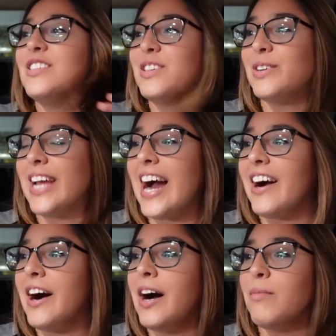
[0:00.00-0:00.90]
So
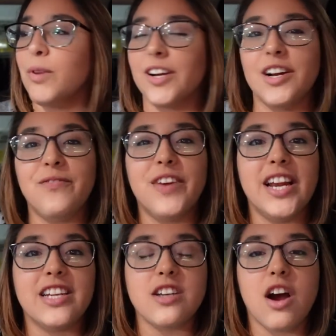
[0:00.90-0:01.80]
yeah, we're gonna
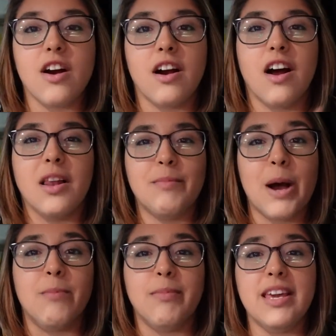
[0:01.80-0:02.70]
finish our all
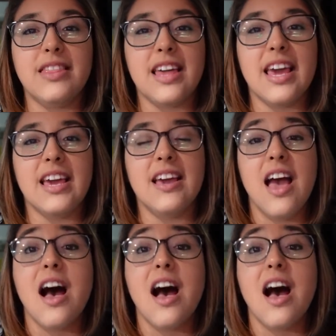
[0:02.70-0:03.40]
about me thing.